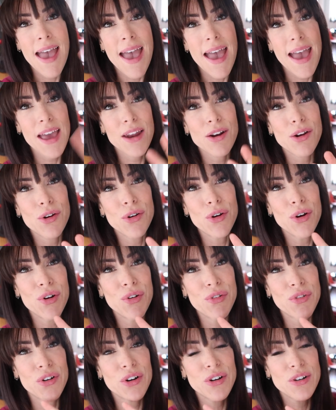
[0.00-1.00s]
head on
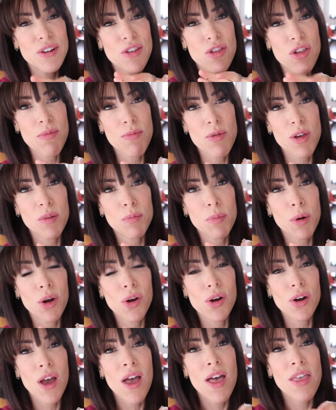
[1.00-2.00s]
over to the Gymshark
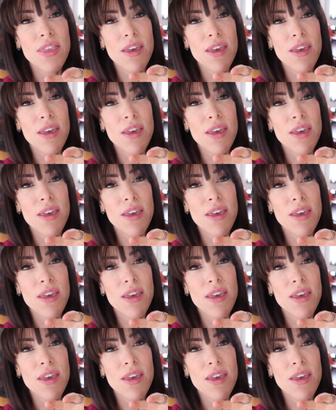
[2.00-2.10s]
blog.